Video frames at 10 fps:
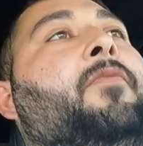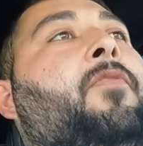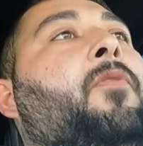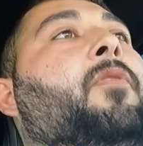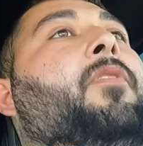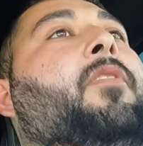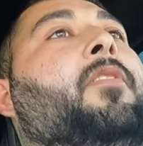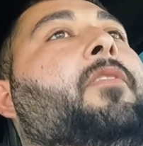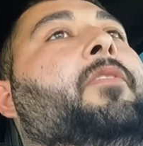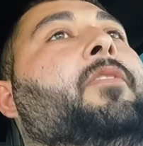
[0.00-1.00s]
in fourth,
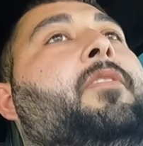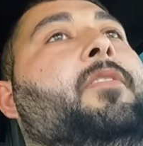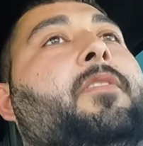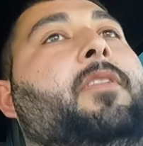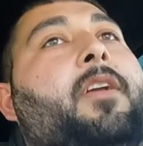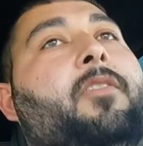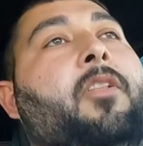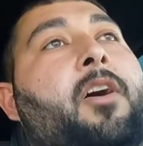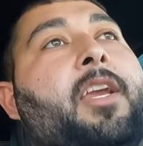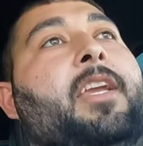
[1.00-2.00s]
like
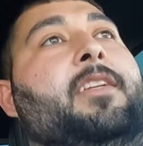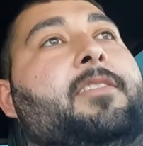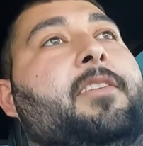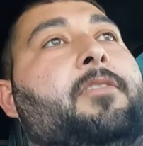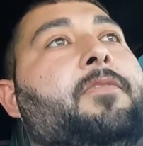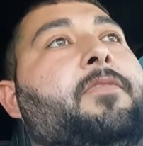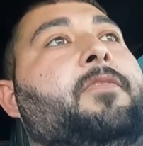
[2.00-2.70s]
lugging itself.